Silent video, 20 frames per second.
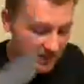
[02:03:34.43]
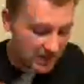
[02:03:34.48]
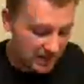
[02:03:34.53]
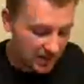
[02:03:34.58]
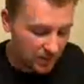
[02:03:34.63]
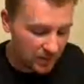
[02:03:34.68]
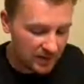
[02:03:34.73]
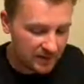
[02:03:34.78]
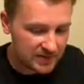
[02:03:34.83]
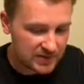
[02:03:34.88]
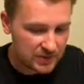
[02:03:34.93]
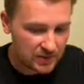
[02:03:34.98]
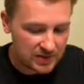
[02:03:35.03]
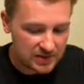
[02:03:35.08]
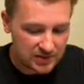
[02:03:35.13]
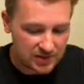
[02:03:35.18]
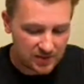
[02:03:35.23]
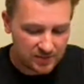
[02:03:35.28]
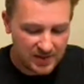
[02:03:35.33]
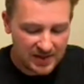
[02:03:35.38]
that Queen of
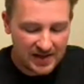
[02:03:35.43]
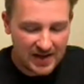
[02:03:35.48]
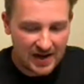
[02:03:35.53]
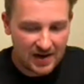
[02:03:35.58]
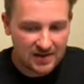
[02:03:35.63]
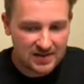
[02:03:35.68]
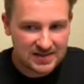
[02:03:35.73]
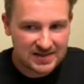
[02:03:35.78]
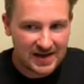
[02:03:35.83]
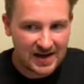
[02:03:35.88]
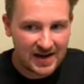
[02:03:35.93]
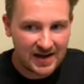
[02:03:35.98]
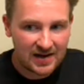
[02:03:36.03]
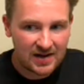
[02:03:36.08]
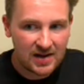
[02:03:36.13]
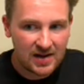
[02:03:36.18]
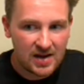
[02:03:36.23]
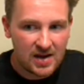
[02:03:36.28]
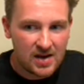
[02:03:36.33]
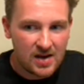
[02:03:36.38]
Swords, could be an air sign.